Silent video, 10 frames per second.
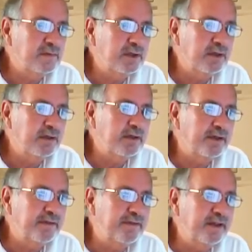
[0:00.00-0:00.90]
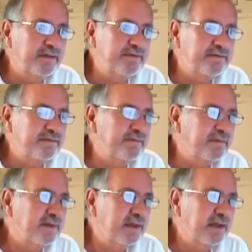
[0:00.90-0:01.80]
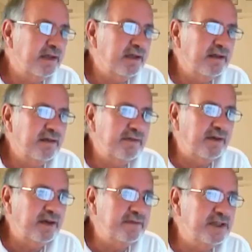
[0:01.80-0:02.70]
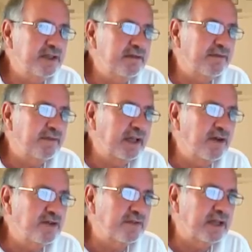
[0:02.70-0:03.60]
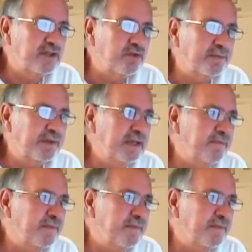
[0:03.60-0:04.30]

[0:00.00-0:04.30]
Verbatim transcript: you're looking at five, five two if it goes for that sort of money.